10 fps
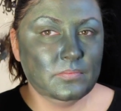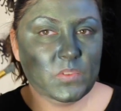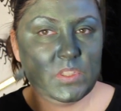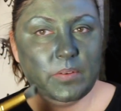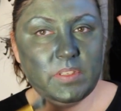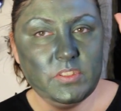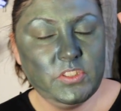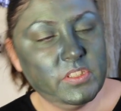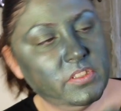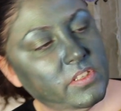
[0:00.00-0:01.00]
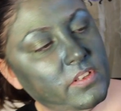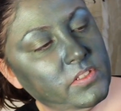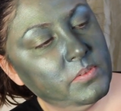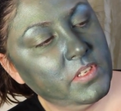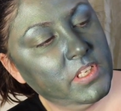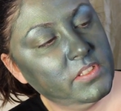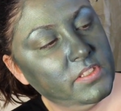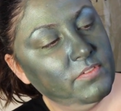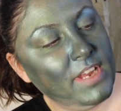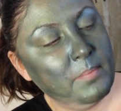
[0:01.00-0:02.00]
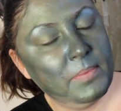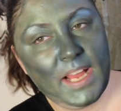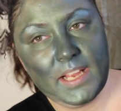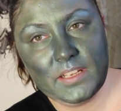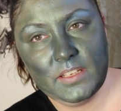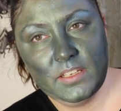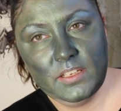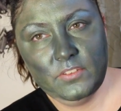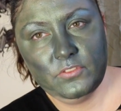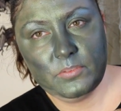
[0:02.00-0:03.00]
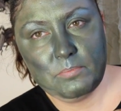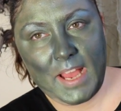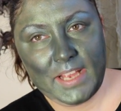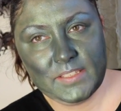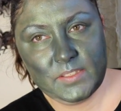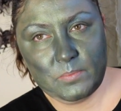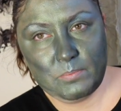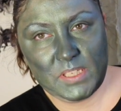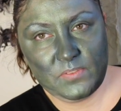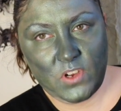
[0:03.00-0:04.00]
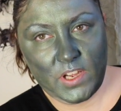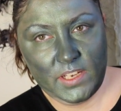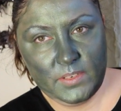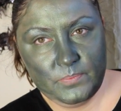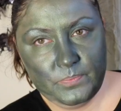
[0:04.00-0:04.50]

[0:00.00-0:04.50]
So I'm going to use the flat black from MAC's Miss Violet.